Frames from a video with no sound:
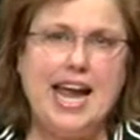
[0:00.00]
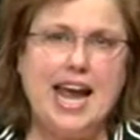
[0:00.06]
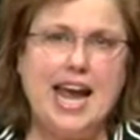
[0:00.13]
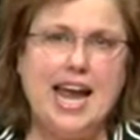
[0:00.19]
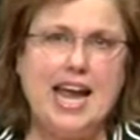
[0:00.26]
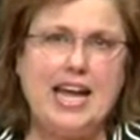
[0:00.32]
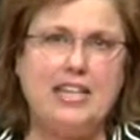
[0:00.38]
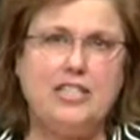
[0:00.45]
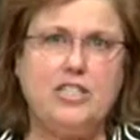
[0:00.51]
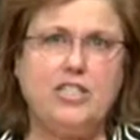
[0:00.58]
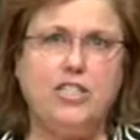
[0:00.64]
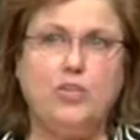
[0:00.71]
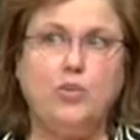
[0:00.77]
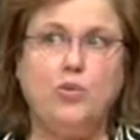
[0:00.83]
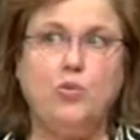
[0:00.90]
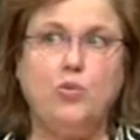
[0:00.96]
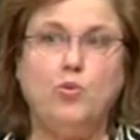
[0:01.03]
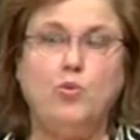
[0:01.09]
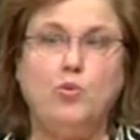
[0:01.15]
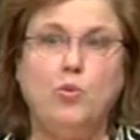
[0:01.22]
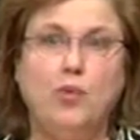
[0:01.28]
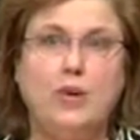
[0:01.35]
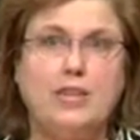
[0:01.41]
and
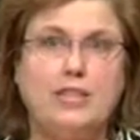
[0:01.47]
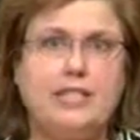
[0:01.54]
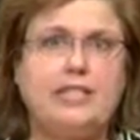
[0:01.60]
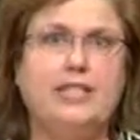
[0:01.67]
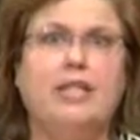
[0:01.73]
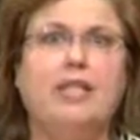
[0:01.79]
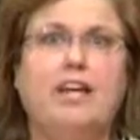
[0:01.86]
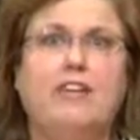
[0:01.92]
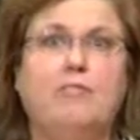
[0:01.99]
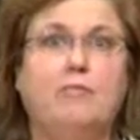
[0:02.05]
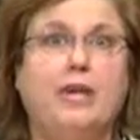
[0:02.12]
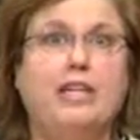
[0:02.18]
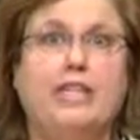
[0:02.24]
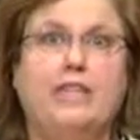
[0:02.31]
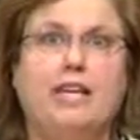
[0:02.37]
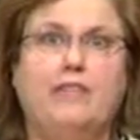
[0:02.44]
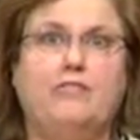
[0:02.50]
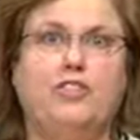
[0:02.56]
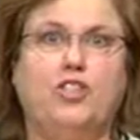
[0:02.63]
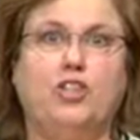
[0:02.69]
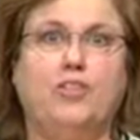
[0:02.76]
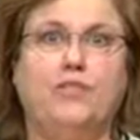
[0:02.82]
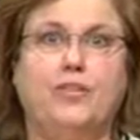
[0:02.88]
to still have money left
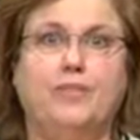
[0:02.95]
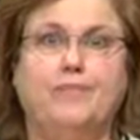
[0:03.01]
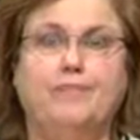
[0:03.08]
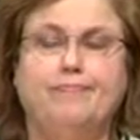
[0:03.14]
over.